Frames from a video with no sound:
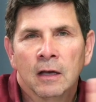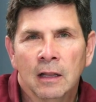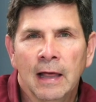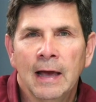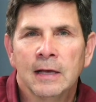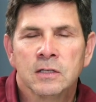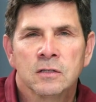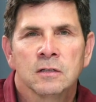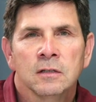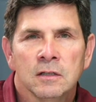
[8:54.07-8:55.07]

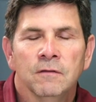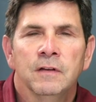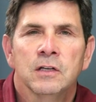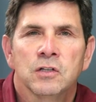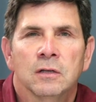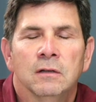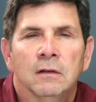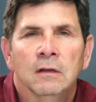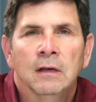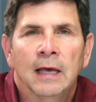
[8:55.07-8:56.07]
class division
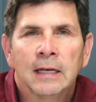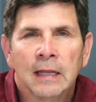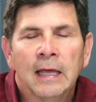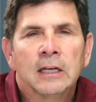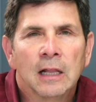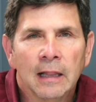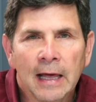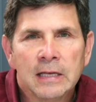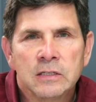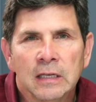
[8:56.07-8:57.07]
and
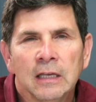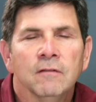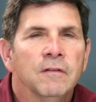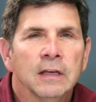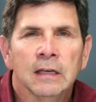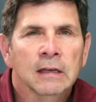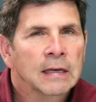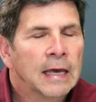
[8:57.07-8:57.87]
class envy.